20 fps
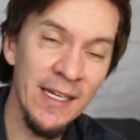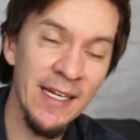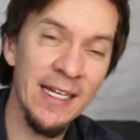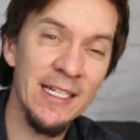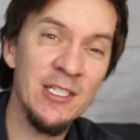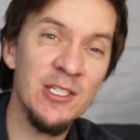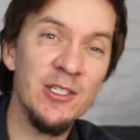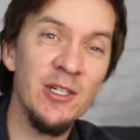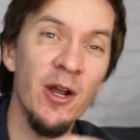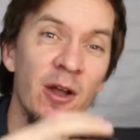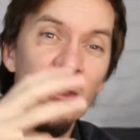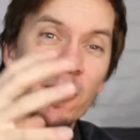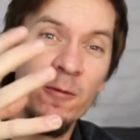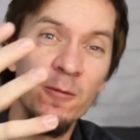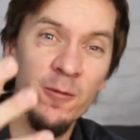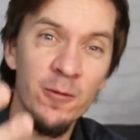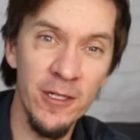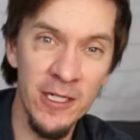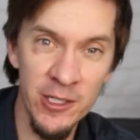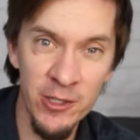and start the
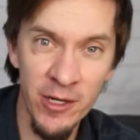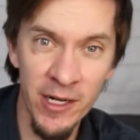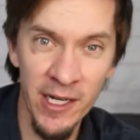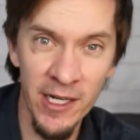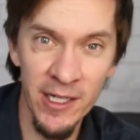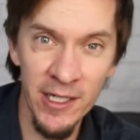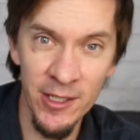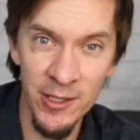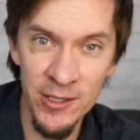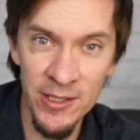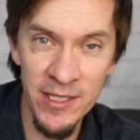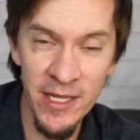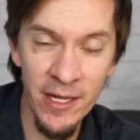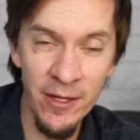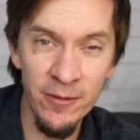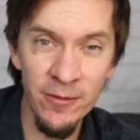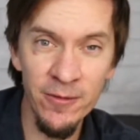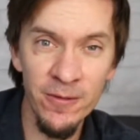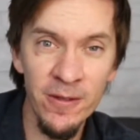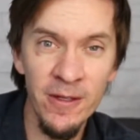free trial
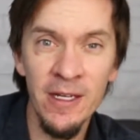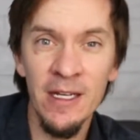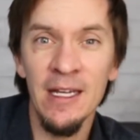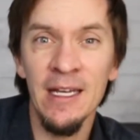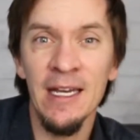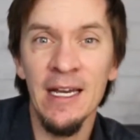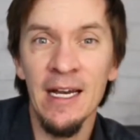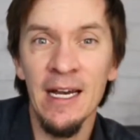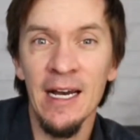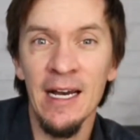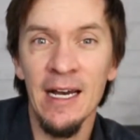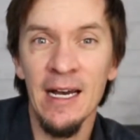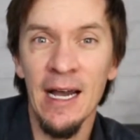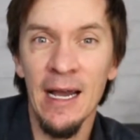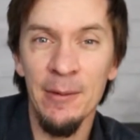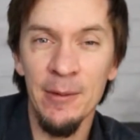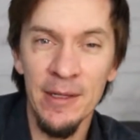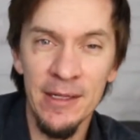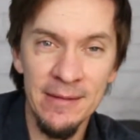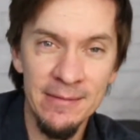yourself.
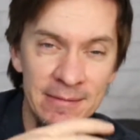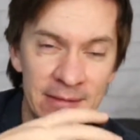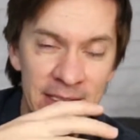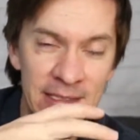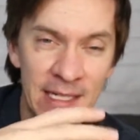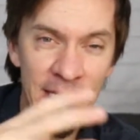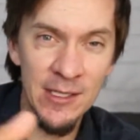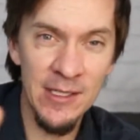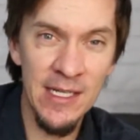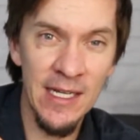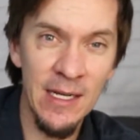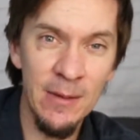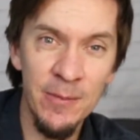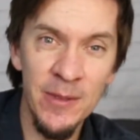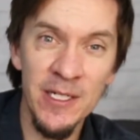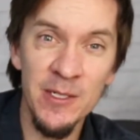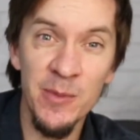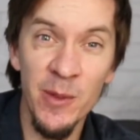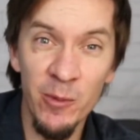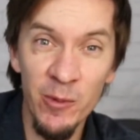It sounds like a
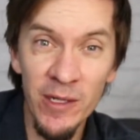pitch, but